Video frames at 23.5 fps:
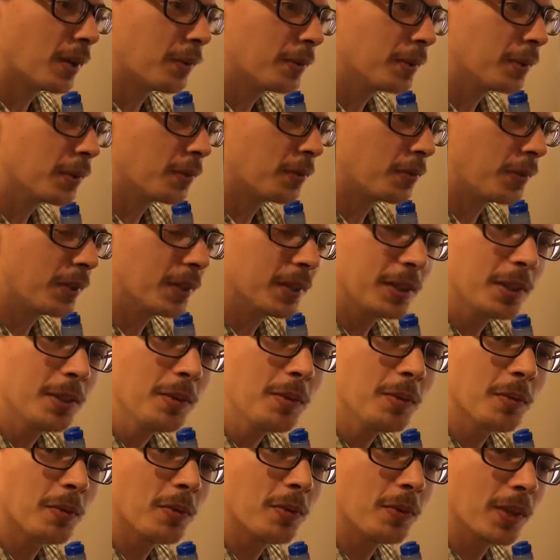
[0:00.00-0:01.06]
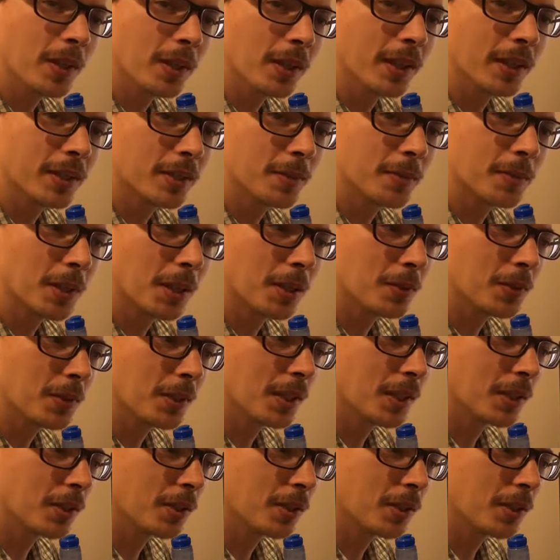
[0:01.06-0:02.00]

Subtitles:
When you can feel it sometimes when you get